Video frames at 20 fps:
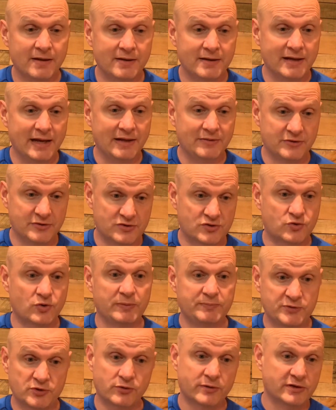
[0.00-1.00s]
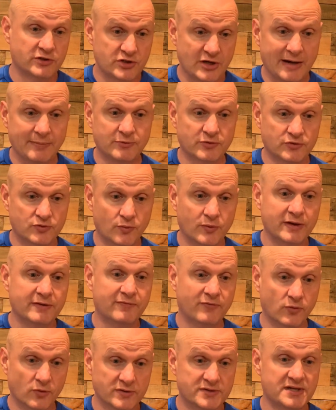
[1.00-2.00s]
and the scripture in chapter
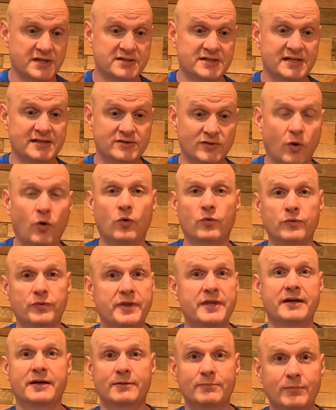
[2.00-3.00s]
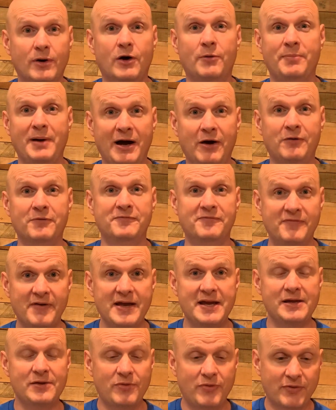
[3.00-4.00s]
24 says he told them about
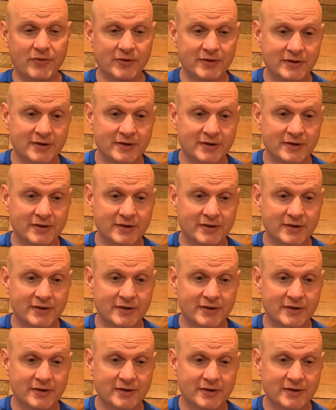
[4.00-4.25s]
faith